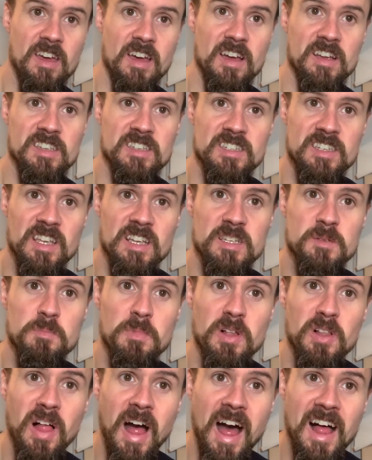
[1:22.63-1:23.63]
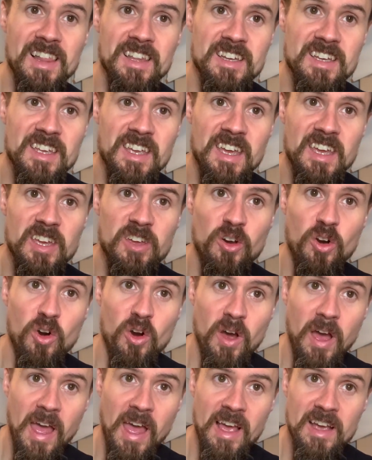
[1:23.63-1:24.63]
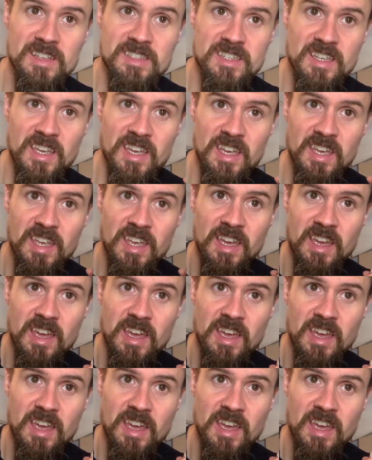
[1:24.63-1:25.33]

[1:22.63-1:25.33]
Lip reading: a 6mm Allen key or hex key